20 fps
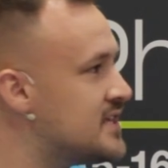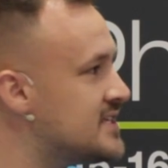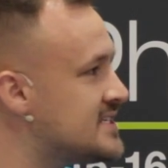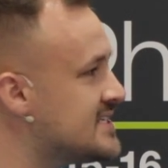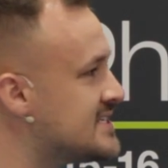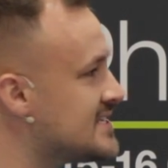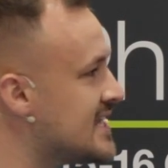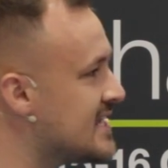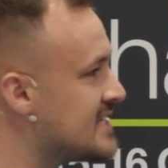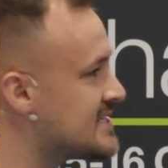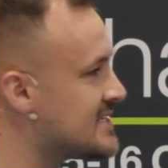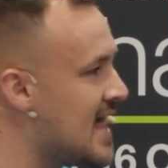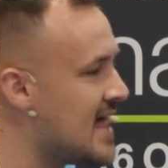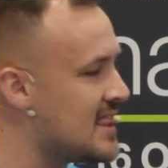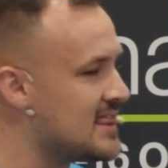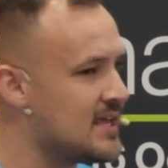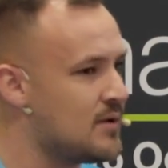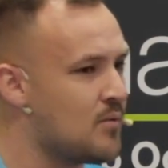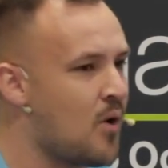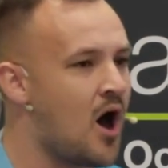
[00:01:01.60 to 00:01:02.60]
this is
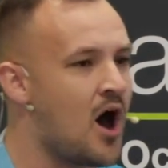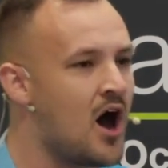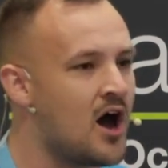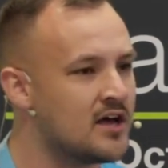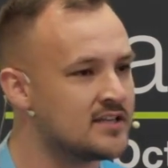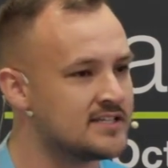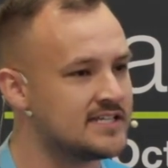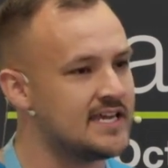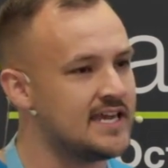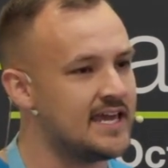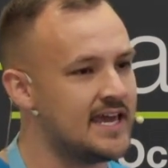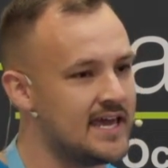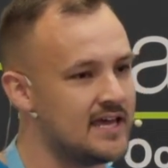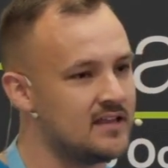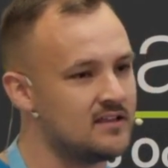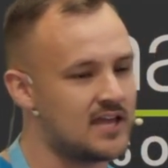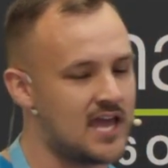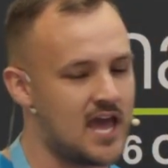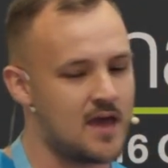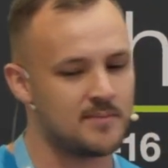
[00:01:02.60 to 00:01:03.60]
exactly what RD
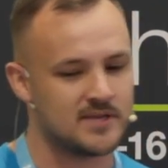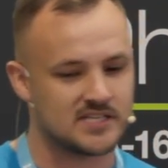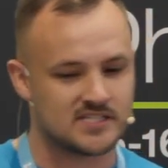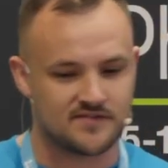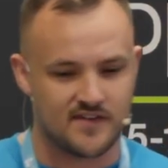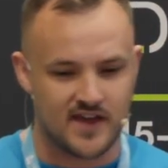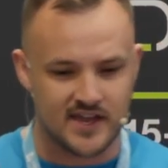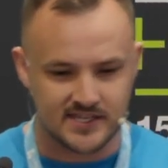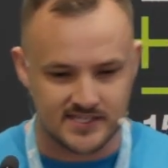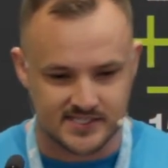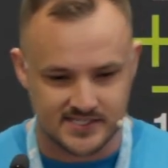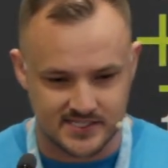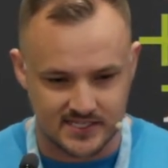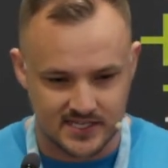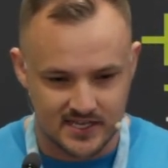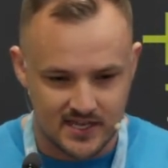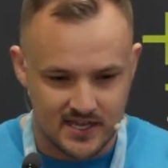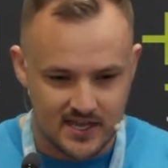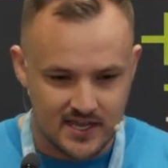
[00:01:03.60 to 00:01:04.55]
Hill Chemist faced.